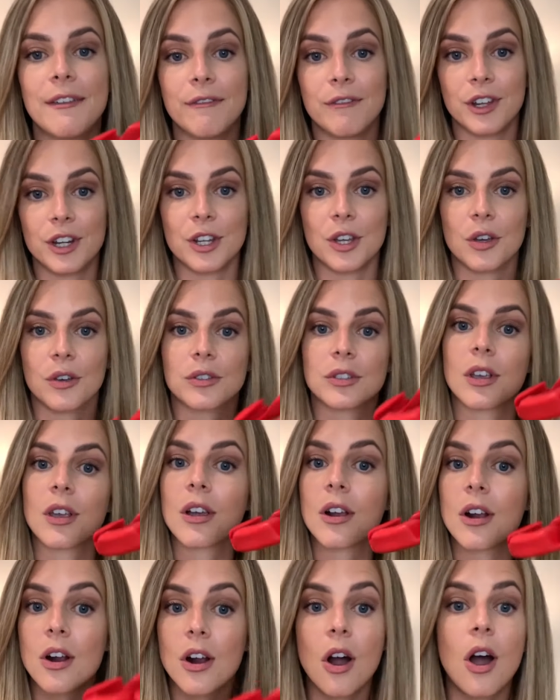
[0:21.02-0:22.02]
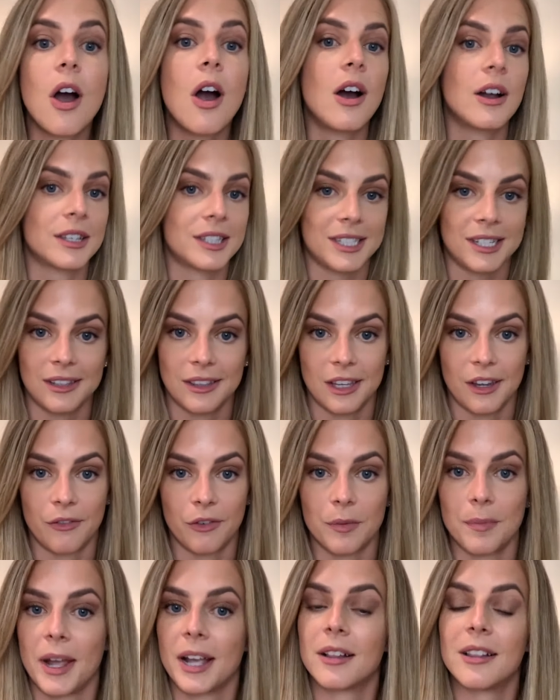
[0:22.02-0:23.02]
videos constantly
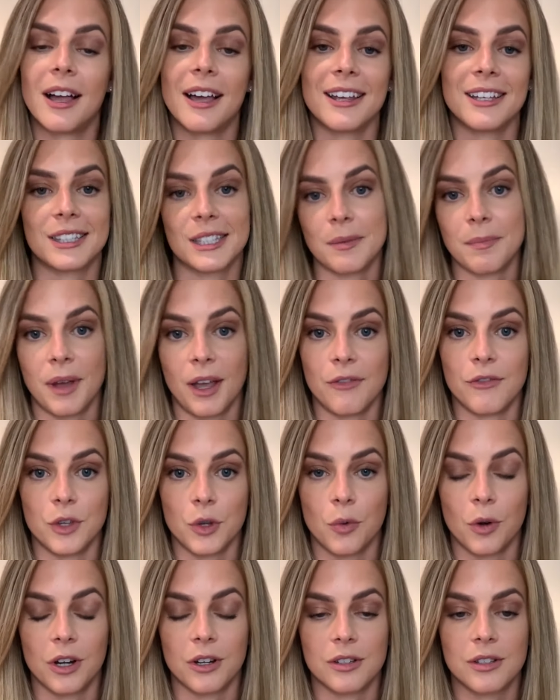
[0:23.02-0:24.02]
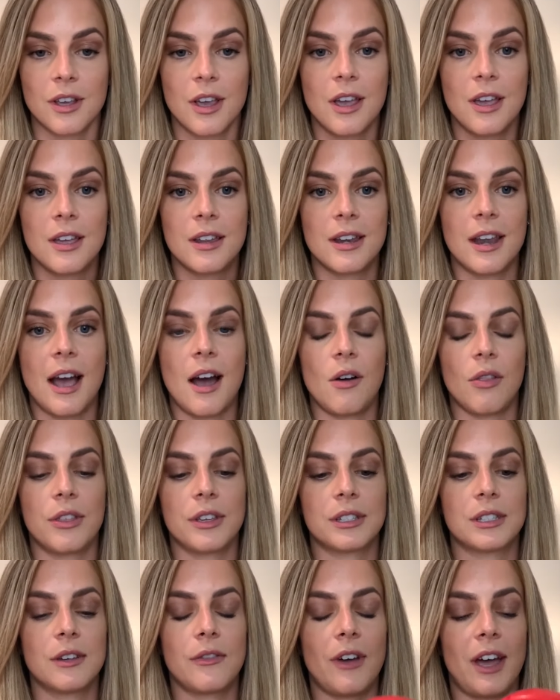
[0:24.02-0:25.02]
for my clients and my viewers. Now
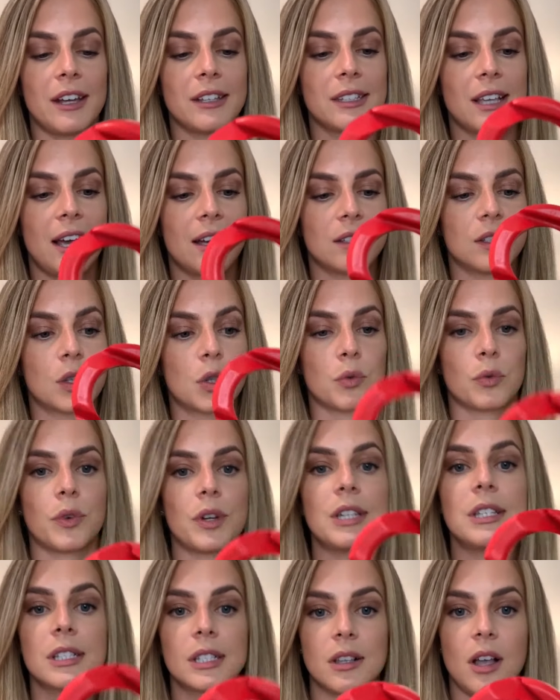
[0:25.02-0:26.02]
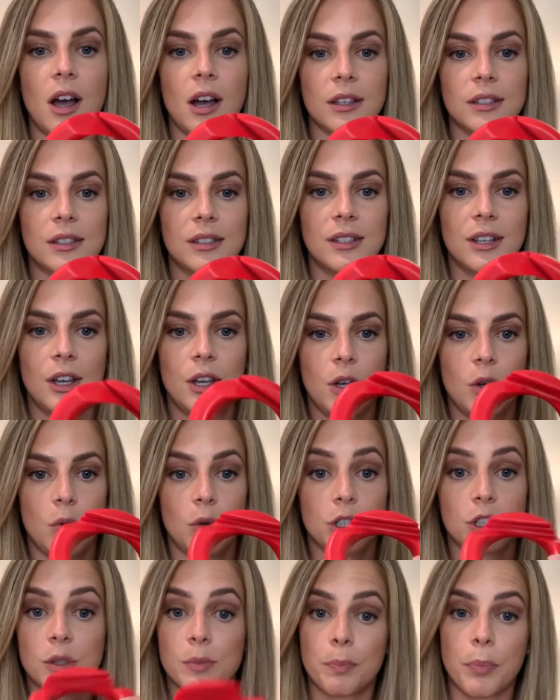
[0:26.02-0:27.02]
this device has three slots
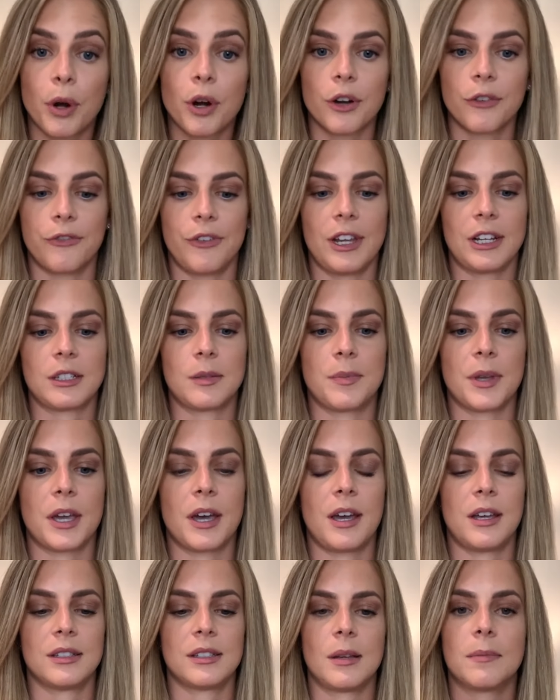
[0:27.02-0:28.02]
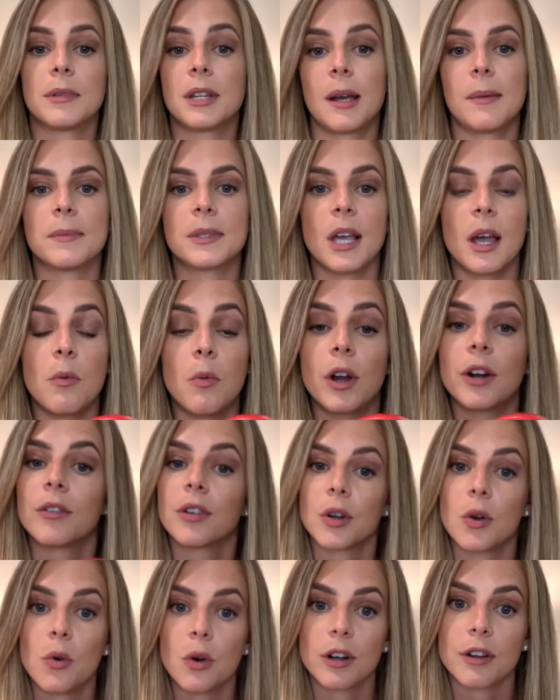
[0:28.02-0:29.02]
which is perfect because sometimes I wanna
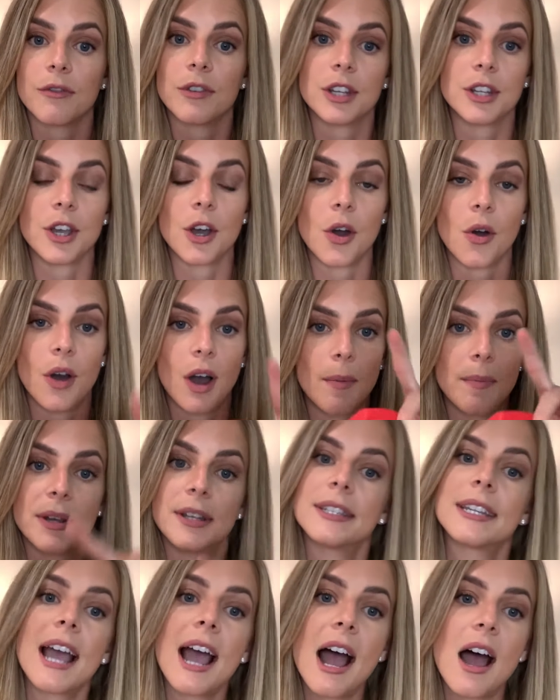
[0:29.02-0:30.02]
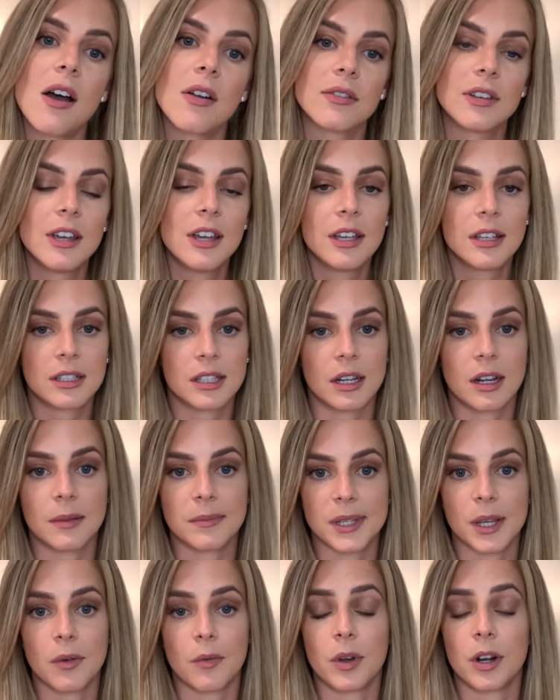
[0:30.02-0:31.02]
record a video up and down,
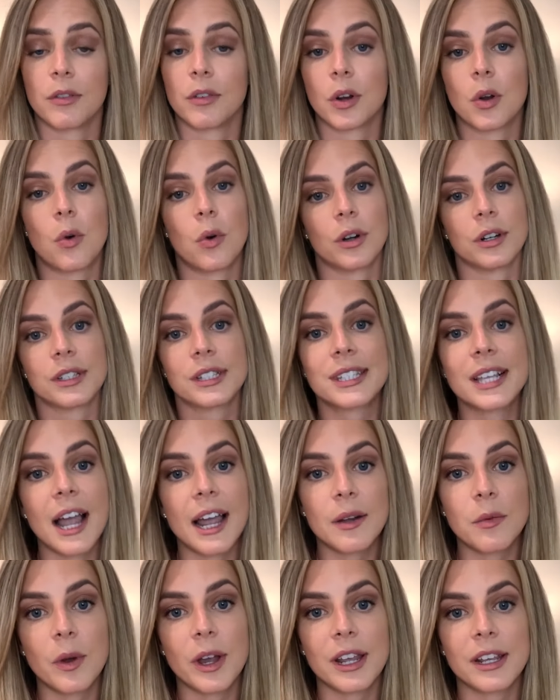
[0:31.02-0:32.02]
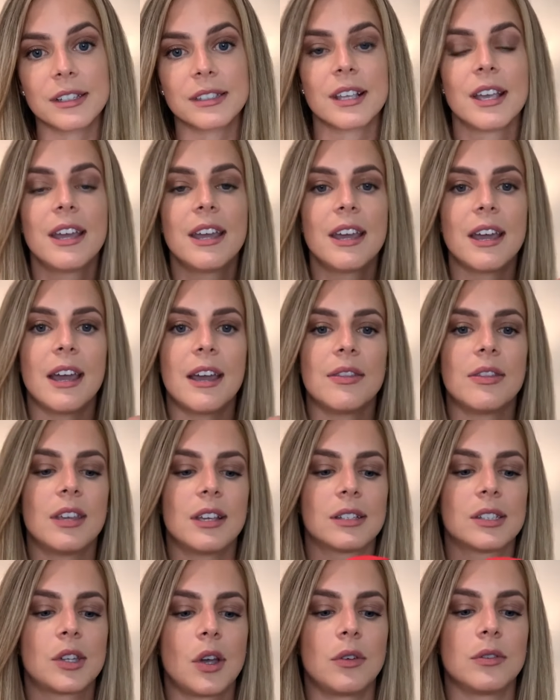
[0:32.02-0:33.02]
sometimes I wanna record sideways, and
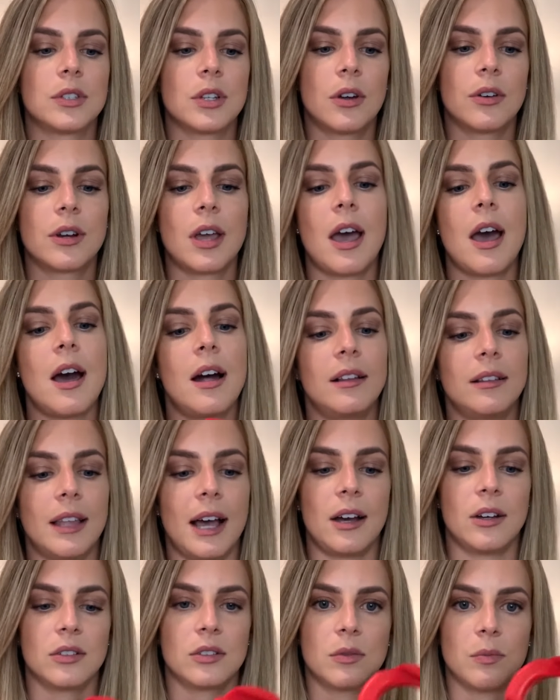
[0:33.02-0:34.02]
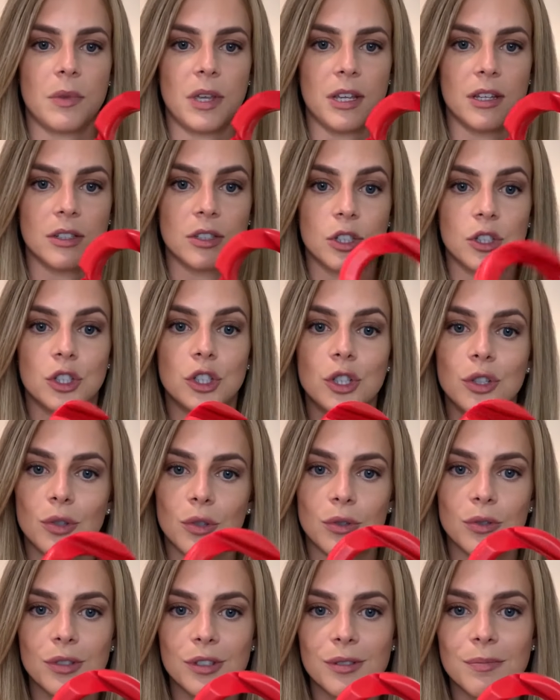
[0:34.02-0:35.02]
this Go Donut allows me to
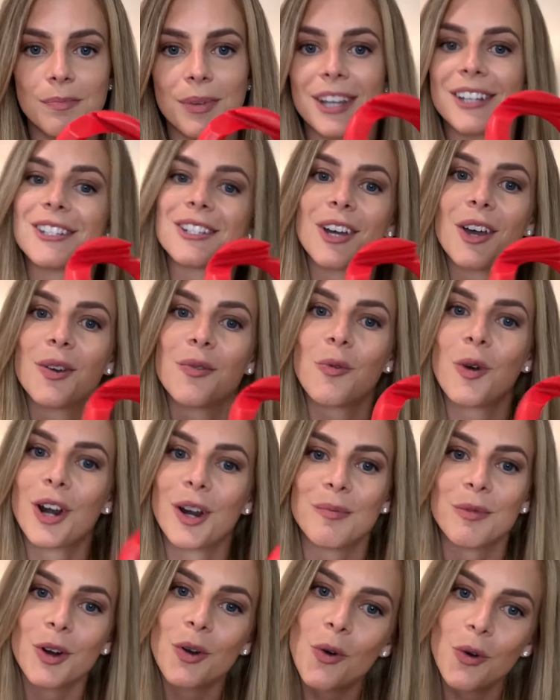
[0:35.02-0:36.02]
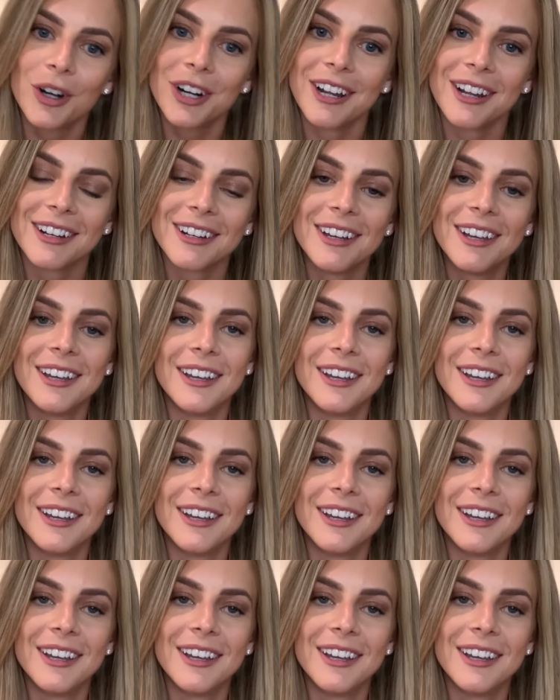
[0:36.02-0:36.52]
choose based on what I'm recording.